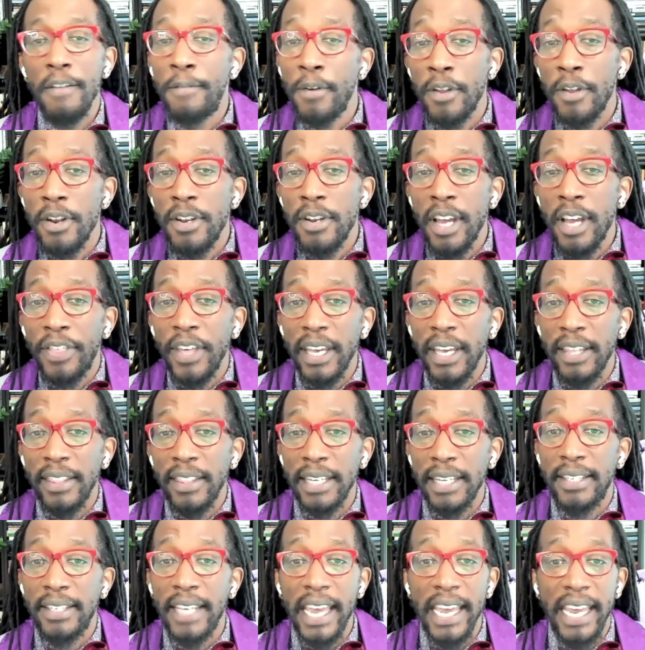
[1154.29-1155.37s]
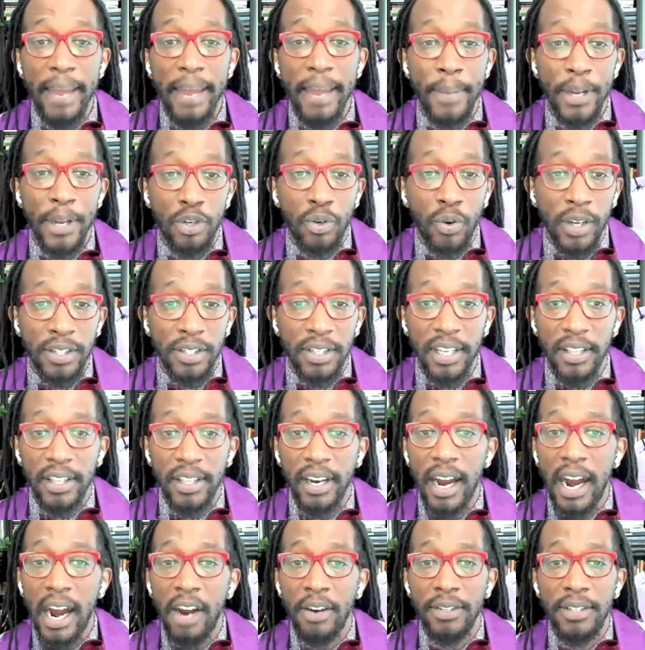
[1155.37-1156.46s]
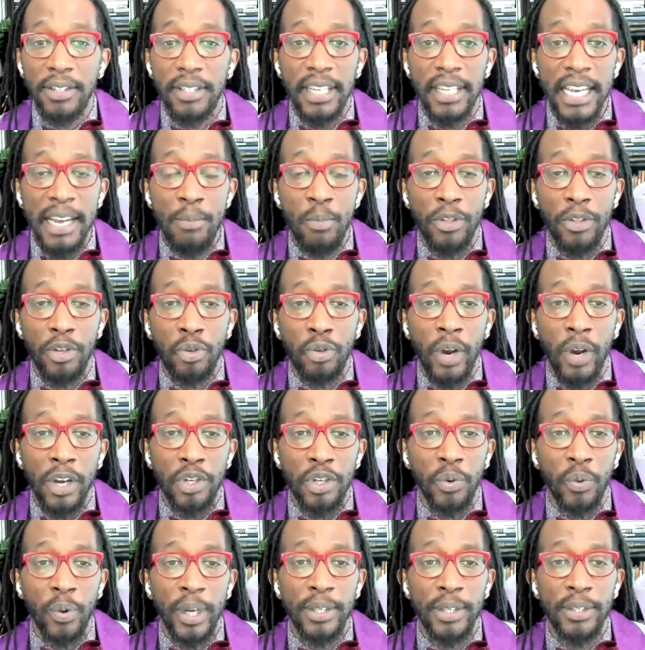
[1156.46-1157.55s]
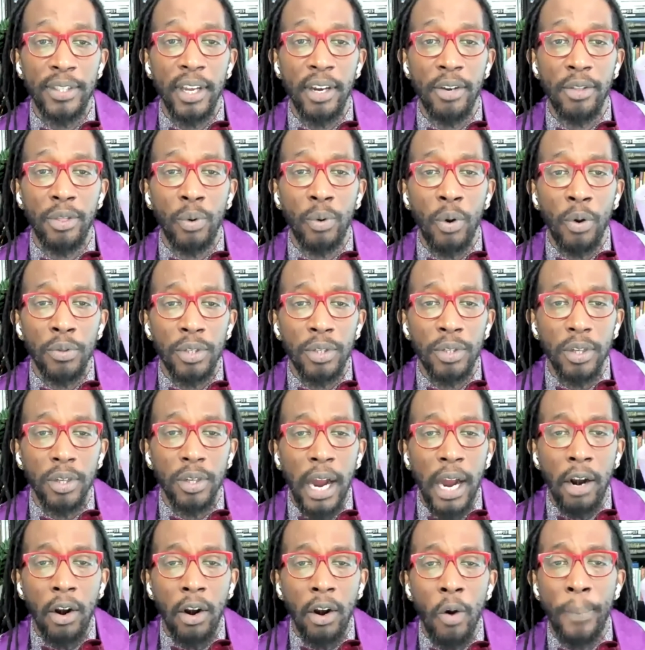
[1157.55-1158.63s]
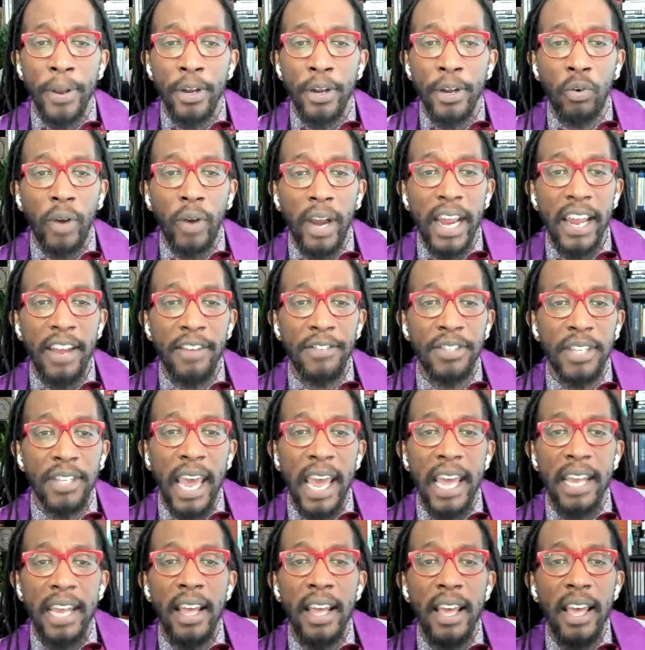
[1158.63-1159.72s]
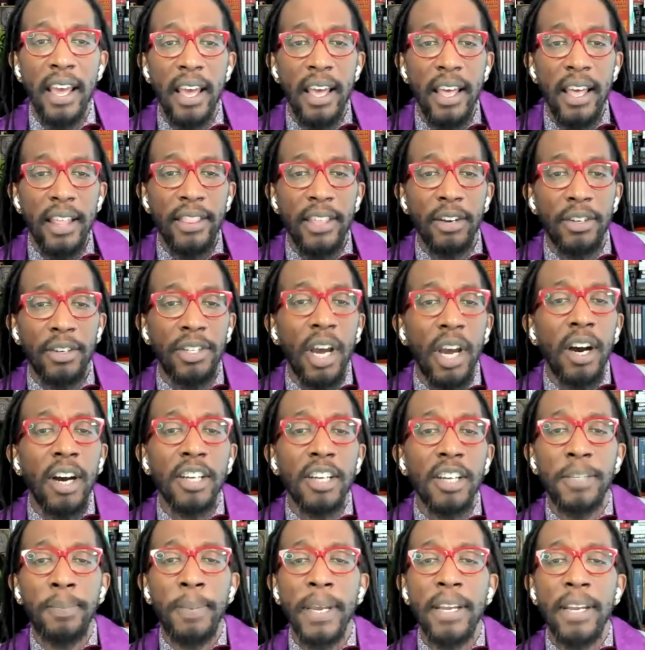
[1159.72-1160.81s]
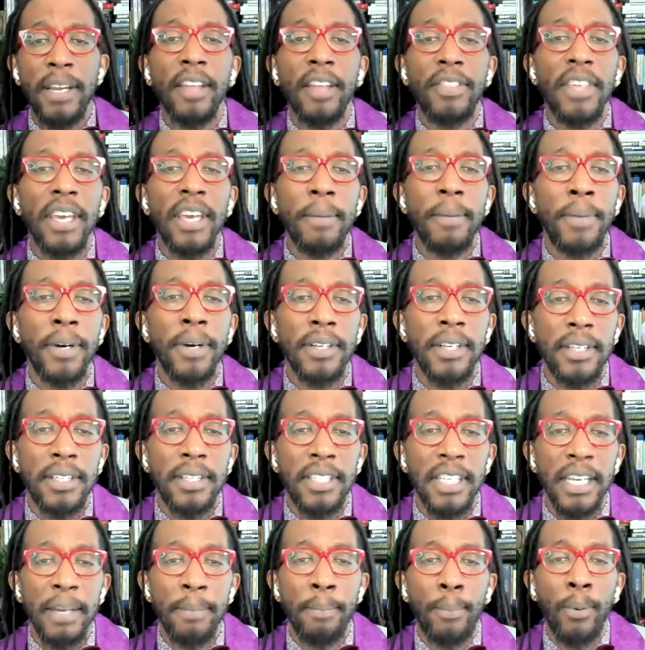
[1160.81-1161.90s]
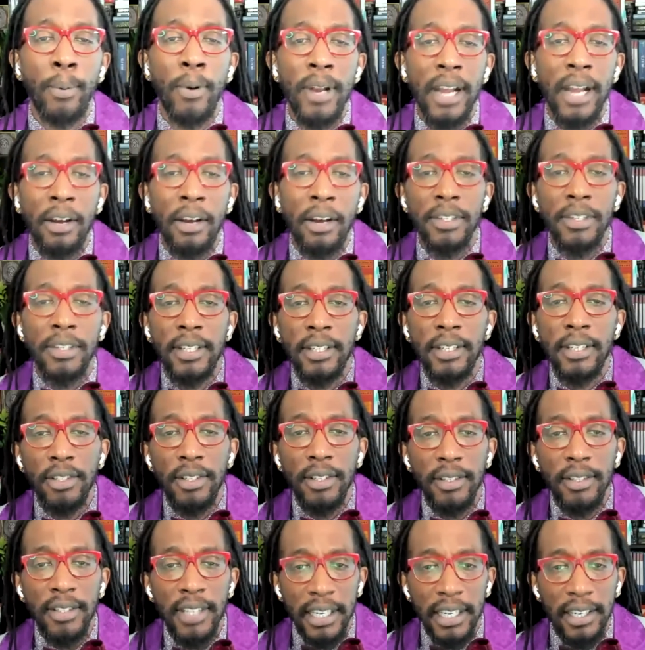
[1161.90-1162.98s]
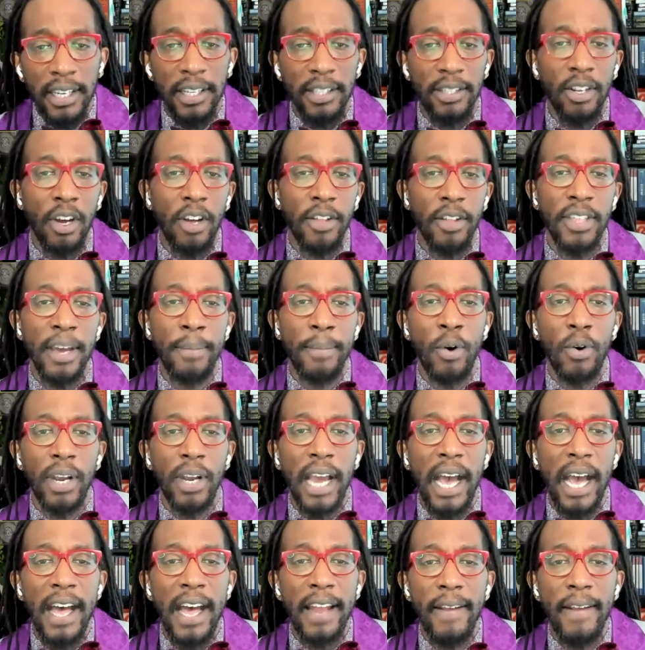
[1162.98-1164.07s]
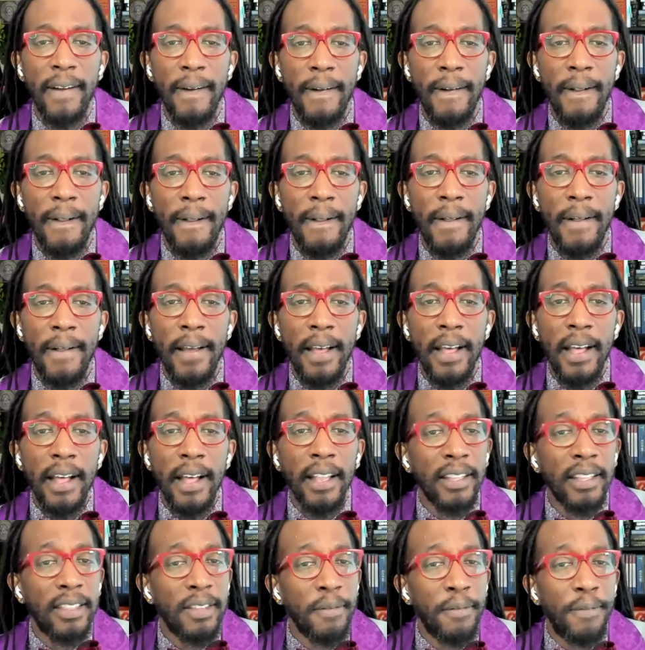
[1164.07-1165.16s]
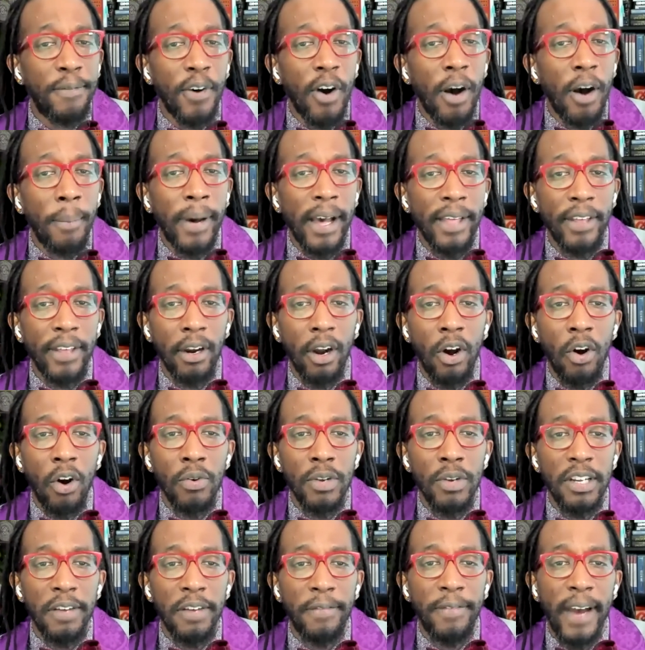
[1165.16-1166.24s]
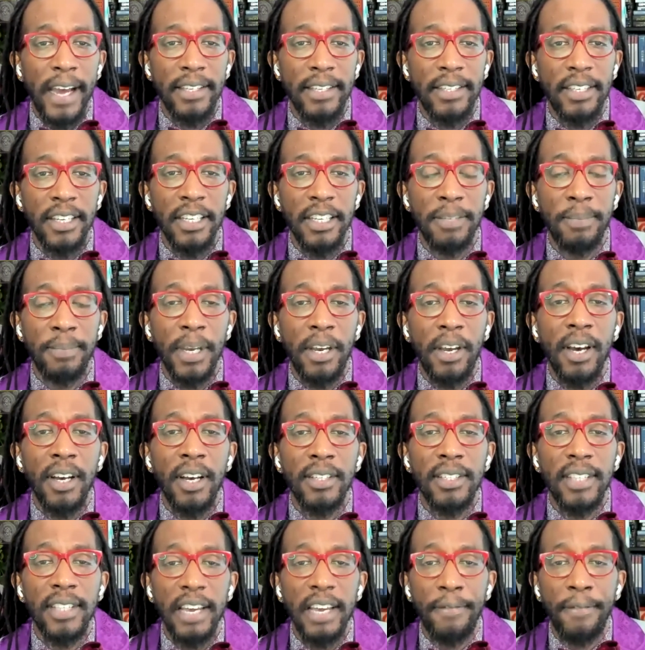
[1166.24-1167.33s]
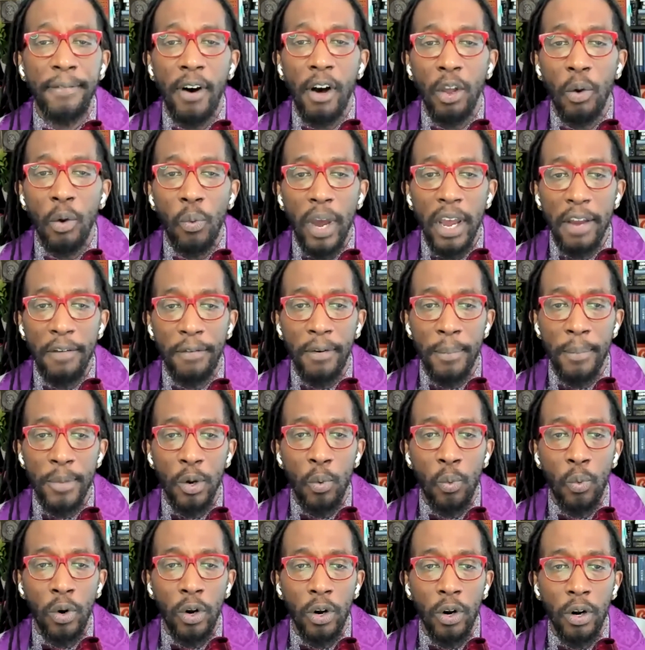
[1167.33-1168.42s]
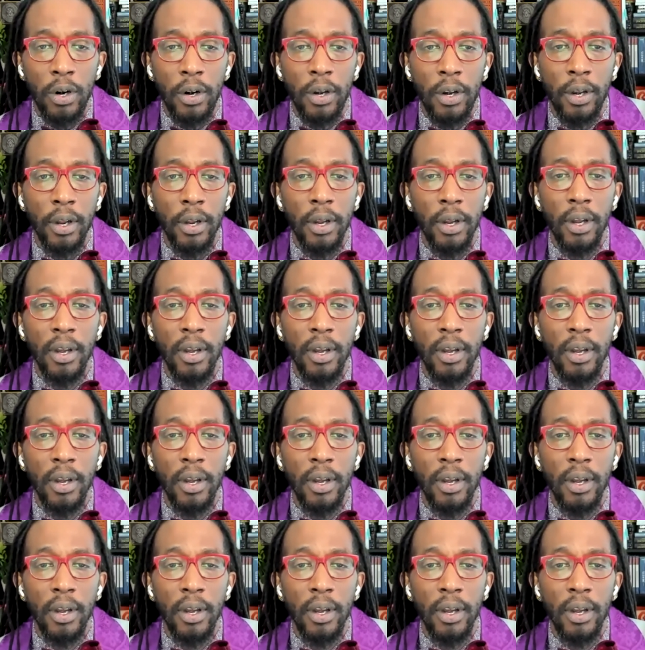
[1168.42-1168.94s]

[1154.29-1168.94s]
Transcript: For nothing they say can be trusted. Their hearts teem with treacheries. Their throats are open graves, and their tongues speak nothing but deceit. Pronounce sentence on them, O God. Let them fall by their own devices because they fall away from your word.